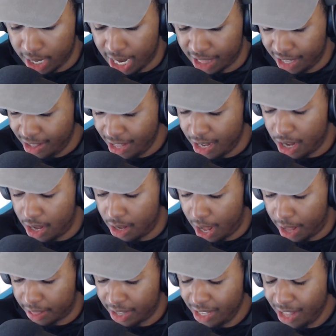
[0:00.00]
I think they
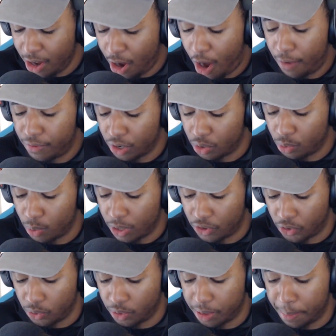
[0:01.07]
offered
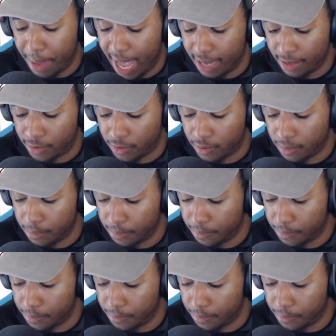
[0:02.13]
Russell the max.